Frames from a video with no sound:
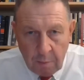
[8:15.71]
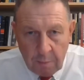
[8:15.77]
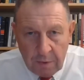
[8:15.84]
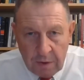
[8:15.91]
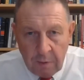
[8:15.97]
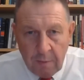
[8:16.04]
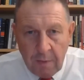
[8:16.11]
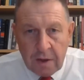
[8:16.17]

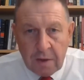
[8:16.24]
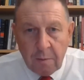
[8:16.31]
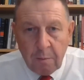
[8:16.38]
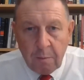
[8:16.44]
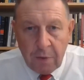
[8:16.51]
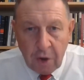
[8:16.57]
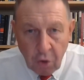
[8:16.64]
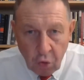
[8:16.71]
former
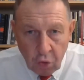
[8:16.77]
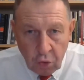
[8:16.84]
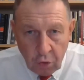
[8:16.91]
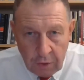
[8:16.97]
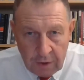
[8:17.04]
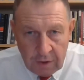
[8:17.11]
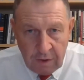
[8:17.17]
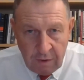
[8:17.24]
Secretary of
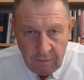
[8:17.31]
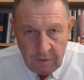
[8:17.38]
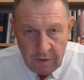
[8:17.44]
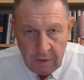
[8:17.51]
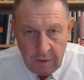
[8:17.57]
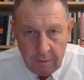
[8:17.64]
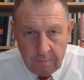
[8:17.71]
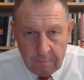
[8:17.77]
State John
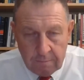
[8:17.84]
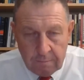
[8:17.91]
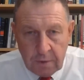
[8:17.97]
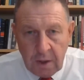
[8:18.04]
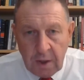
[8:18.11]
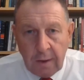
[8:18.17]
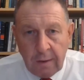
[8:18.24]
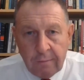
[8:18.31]
Kerry.
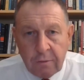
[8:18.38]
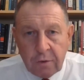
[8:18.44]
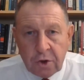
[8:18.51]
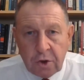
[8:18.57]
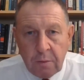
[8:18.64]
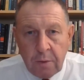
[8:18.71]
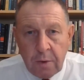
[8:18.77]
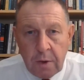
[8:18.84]

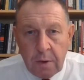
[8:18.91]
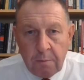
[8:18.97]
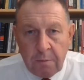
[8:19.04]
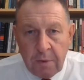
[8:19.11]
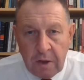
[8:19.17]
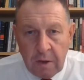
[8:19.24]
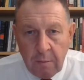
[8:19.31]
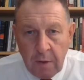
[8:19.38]
This is the
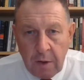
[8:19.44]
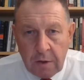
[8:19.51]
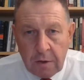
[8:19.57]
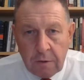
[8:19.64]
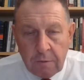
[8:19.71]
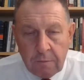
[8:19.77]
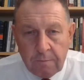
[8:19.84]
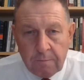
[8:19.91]
same
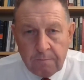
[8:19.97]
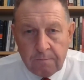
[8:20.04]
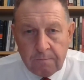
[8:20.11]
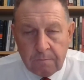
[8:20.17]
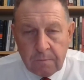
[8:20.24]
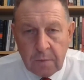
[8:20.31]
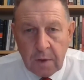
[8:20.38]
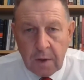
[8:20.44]
Kerry who
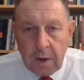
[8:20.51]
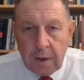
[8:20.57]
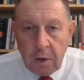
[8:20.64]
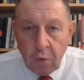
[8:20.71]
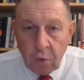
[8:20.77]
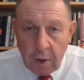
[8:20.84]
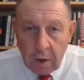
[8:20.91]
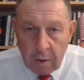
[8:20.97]
literally a few
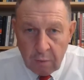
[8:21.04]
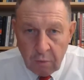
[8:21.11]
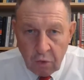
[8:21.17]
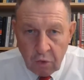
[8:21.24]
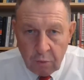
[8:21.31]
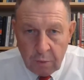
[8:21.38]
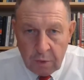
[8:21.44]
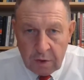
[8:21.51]
days ago
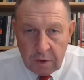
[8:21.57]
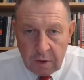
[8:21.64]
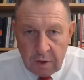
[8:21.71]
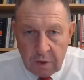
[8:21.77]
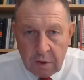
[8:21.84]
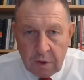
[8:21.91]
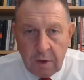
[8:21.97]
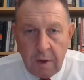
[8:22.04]

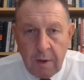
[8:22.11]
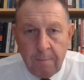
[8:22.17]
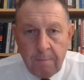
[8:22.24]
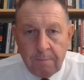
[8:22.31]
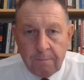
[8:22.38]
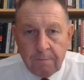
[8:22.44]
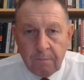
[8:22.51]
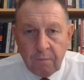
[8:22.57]
stated that
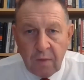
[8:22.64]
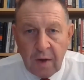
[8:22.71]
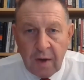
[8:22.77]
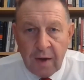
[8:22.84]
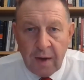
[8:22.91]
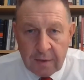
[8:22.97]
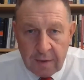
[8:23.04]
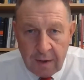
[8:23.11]
the
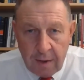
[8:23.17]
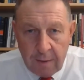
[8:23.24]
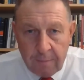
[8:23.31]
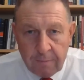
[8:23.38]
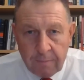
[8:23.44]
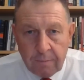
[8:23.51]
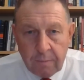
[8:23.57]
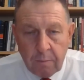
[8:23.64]
biggest problem
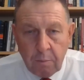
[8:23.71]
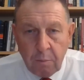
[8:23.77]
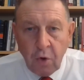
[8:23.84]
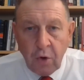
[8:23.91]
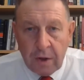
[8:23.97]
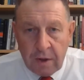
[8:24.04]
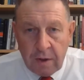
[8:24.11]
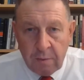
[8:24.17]
for
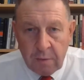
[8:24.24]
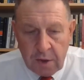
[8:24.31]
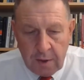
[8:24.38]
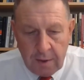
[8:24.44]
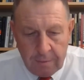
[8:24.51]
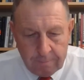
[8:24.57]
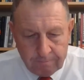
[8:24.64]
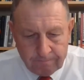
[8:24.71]
him and his
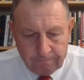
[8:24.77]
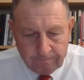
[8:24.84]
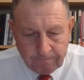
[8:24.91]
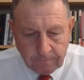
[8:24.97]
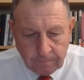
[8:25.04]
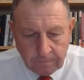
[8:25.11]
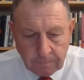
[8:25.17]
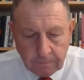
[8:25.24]
Democratic
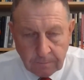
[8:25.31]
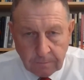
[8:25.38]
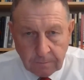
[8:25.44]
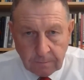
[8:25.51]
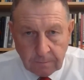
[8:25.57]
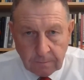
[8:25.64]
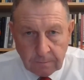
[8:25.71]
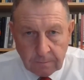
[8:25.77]
Party right
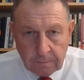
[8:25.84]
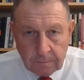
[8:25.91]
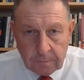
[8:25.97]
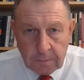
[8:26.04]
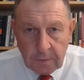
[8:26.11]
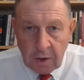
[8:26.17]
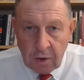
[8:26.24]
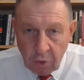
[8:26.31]
now
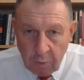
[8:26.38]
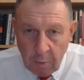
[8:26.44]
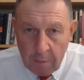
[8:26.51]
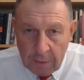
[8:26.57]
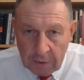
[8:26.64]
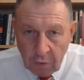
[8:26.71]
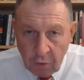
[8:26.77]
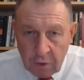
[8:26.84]
is
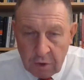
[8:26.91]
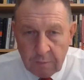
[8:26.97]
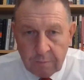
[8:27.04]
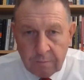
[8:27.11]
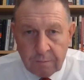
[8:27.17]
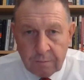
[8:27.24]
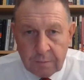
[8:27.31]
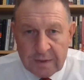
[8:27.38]
the
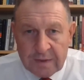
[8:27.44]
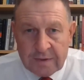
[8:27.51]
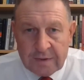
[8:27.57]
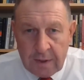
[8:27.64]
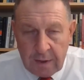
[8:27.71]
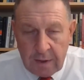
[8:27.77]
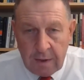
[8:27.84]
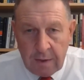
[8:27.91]
existence of the
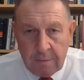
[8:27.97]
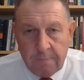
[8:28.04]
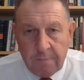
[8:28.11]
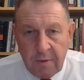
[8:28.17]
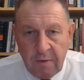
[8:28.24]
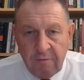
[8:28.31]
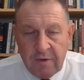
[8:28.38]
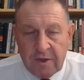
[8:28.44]
First Amendment
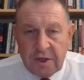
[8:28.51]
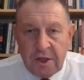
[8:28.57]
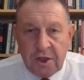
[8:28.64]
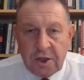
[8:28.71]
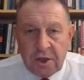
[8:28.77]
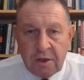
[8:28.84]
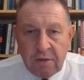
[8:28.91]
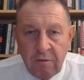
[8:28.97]
to the US
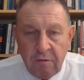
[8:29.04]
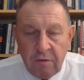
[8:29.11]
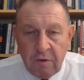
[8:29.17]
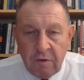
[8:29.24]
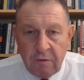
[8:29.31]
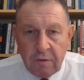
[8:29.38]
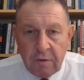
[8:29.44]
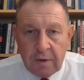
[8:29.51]

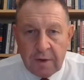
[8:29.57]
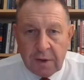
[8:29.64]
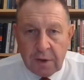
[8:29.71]
Constitution,